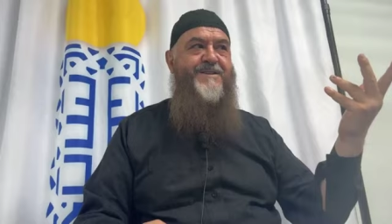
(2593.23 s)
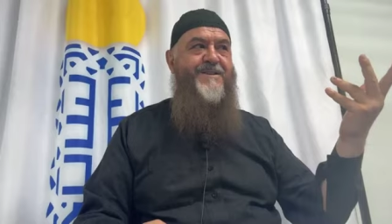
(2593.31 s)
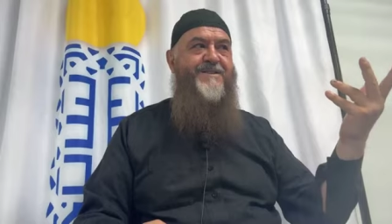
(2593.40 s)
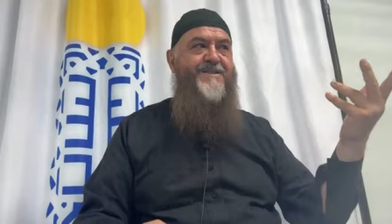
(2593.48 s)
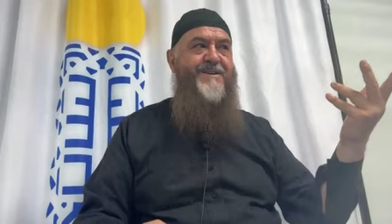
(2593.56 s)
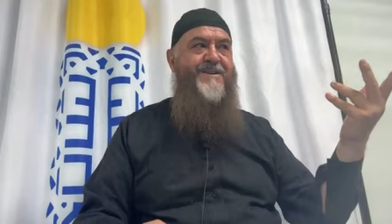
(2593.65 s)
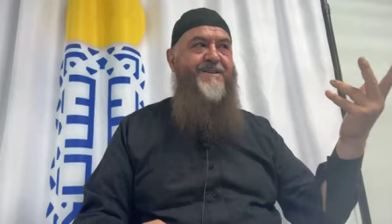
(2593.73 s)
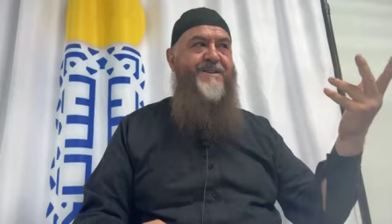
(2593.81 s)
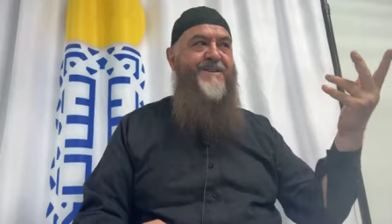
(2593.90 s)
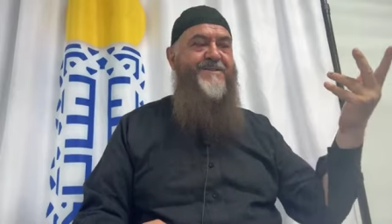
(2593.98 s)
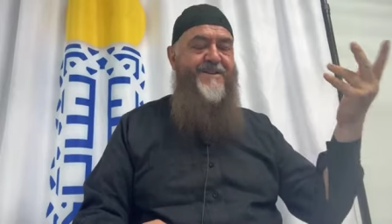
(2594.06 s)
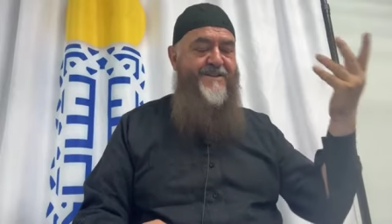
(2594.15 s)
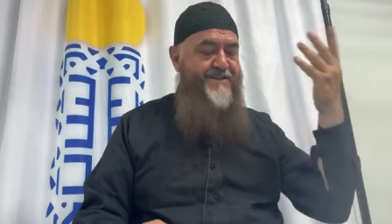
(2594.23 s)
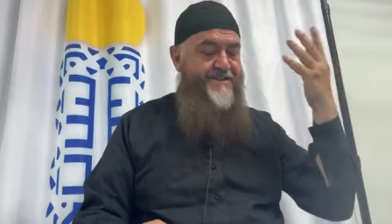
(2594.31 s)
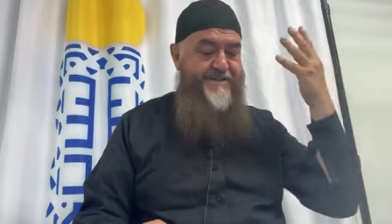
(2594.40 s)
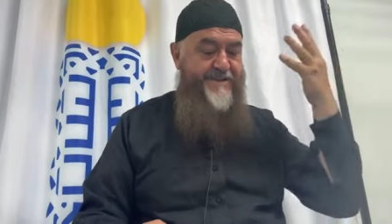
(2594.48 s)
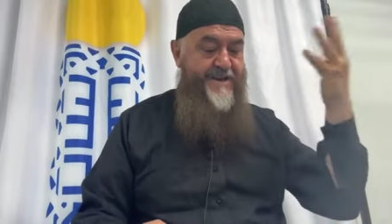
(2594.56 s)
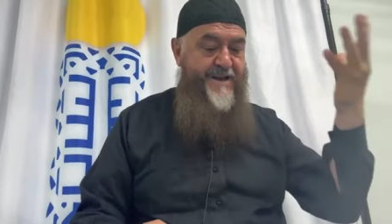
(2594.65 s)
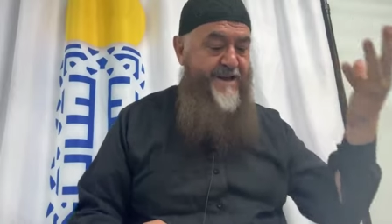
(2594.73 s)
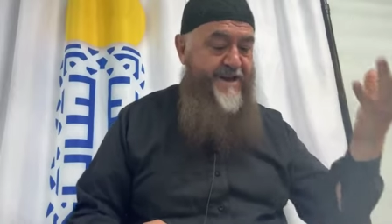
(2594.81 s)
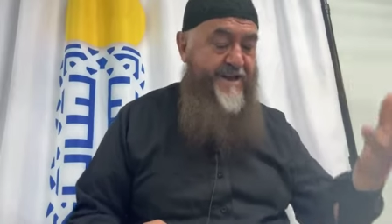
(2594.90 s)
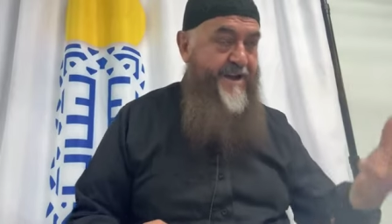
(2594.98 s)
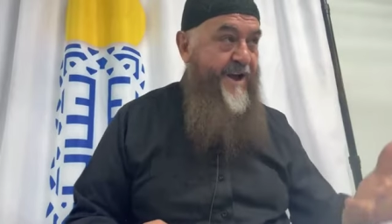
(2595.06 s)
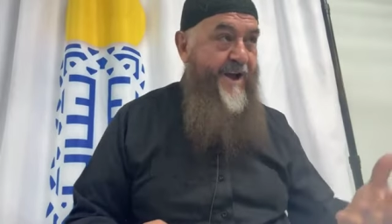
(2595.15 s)
This is this is
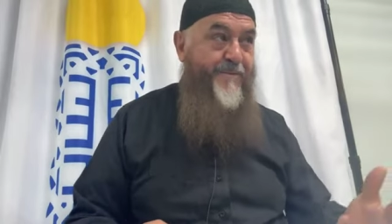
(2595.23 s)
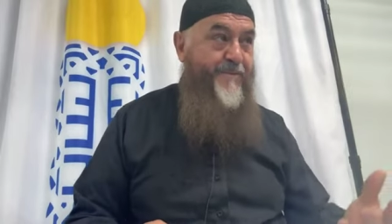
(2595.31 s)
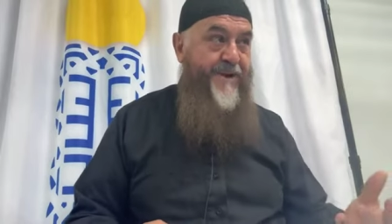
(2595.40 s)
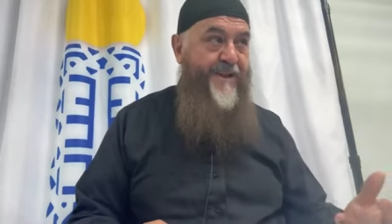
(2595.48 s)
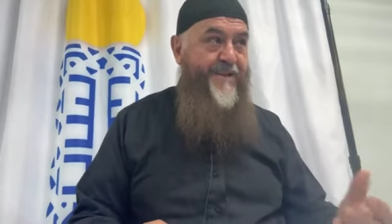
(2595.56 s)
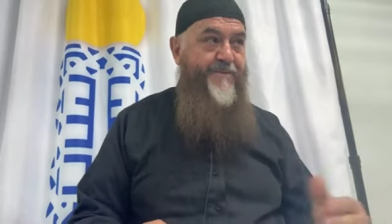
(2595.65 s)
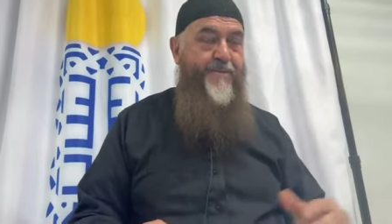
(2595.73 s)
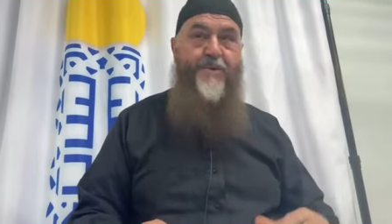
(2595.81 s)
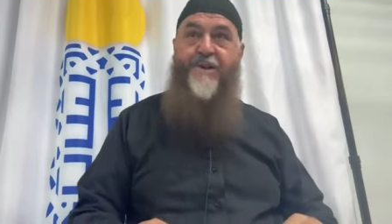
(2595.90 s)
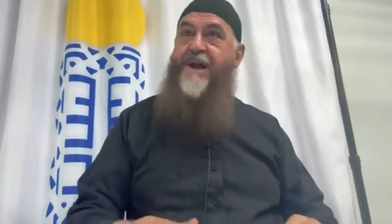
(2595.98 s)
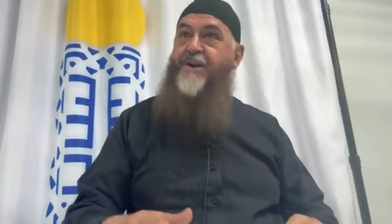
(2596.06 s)
unbelievable.